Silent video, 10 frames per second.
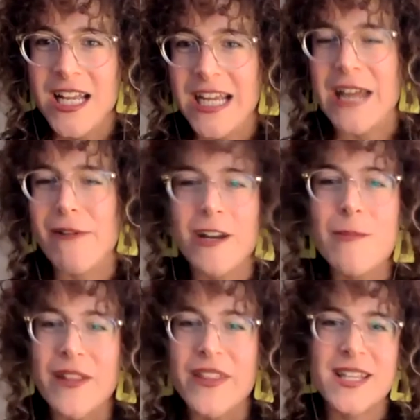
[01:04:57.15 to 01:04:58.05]
and I write
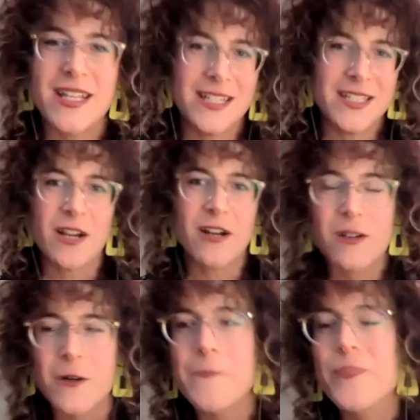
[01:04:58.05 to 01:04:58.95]
about this in this
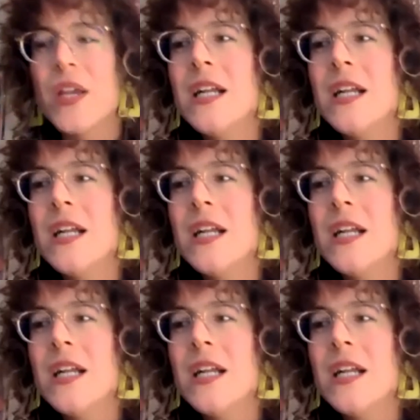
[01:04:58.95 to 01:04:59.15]
article,